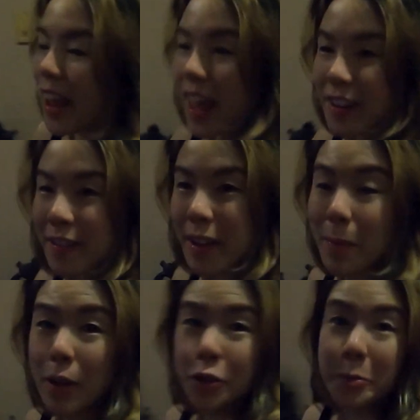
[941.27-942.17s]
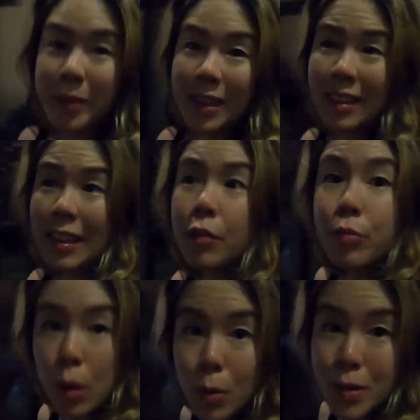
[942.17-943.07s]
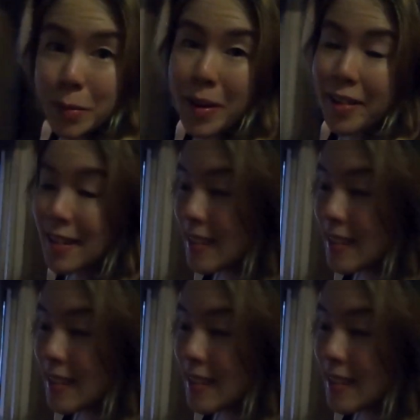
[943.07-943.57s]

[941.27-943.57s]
anything about germinating rosemary